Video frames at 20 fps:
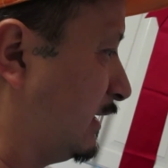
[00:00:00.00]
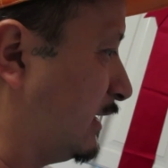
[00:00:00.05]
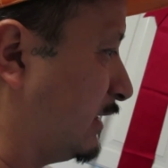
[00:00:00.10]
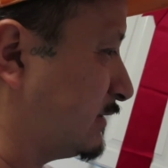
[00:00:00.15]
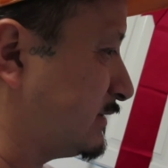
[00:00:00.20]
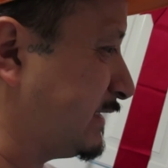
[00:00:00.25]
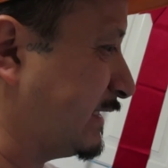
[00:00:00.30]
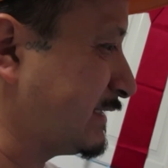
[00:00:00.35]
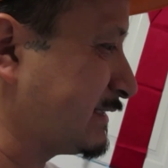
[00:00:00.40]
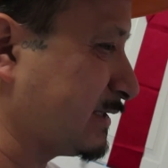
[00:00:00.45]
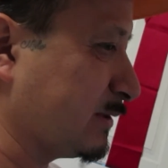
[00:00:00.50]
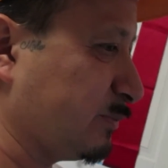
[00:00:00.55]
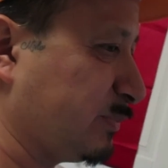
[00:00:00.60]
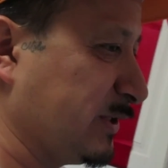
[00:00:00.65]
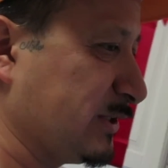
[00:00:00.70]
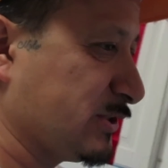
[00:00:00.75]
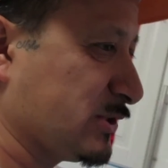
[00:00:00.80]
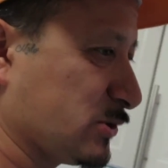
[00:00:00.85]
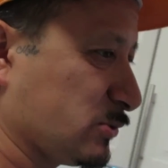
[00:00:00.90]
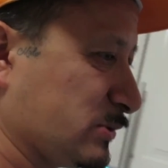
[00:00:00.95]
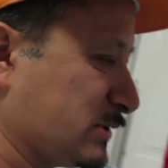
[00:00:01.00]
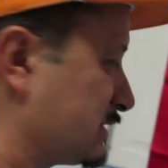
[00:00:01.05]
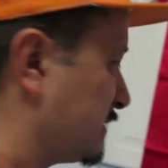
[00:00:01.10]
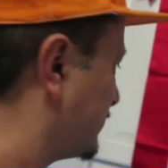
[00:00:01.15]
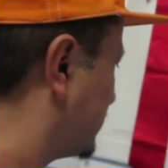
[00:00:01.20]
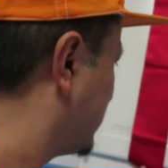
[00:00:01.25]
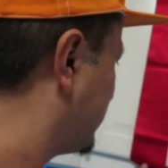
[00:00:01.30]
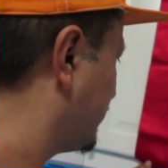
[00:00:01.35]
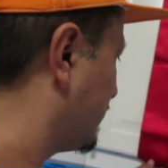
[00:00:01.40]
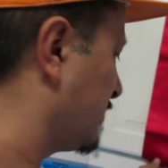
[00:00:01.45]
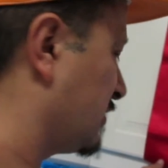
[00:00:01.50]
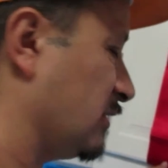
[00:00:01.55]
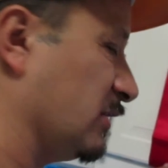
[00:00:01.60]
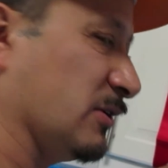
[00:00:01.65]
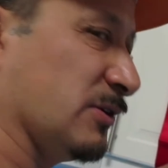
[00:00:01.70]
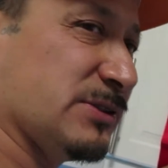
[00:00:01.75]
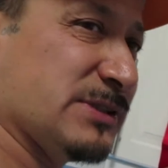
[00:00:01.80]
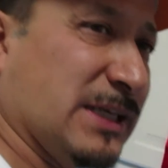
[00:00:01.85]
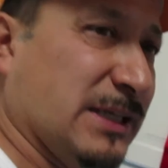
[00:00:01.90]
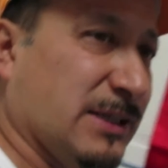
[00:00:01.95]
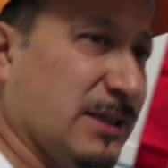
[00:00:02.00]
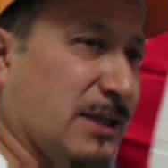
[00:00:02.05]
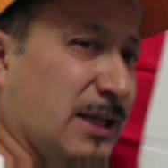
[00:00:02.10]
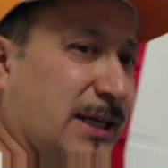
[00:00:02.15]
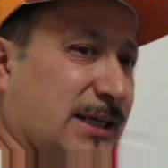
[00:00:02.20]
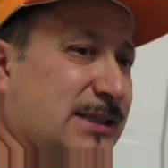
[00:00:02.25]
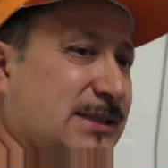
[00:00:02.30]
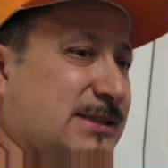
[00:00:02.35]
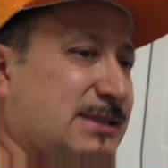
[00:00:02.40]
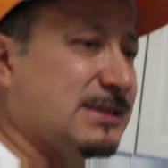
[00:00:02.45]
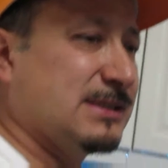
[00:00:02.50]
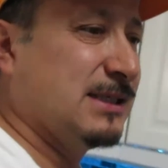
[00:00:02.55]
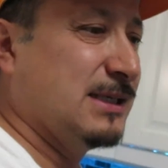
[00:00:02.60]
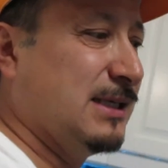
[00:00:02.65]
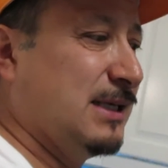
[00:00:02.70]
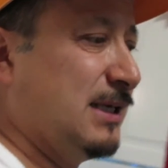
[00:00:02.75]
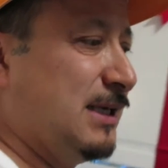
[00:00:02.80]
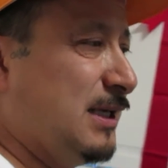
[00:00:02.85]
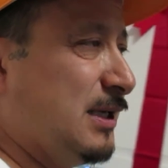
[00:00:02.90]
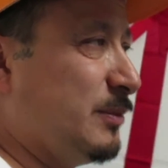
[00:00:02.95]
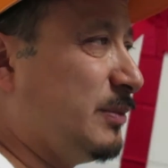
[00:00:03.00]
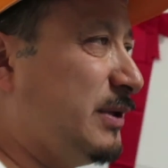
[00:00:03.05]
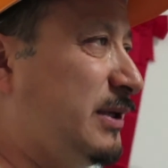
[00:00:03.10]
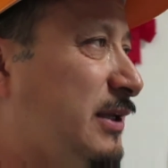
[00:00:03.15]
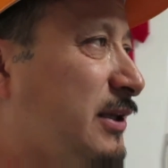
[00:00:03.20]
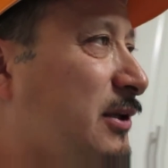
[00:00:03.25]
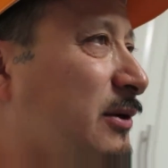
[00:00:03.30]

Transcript: I'll take some pictures with some different colors on the lights. But